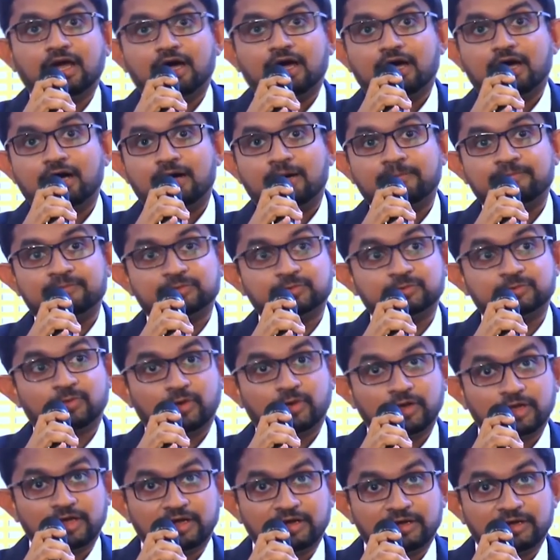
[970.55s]
To
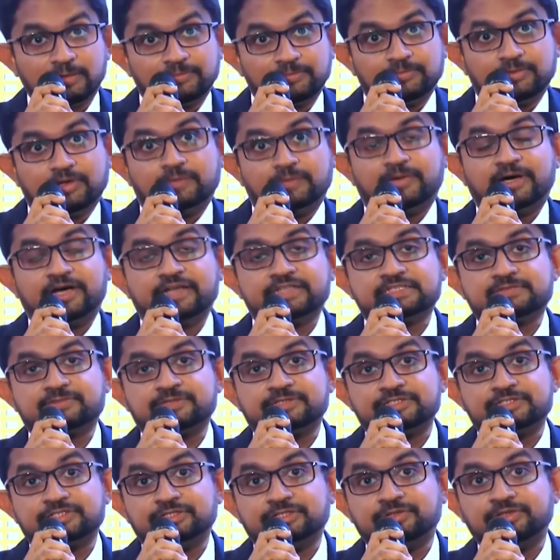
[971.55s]
all our
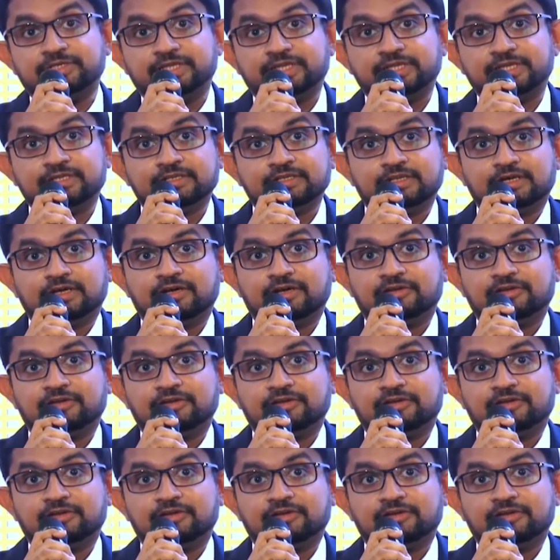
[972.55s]
participants tuning in,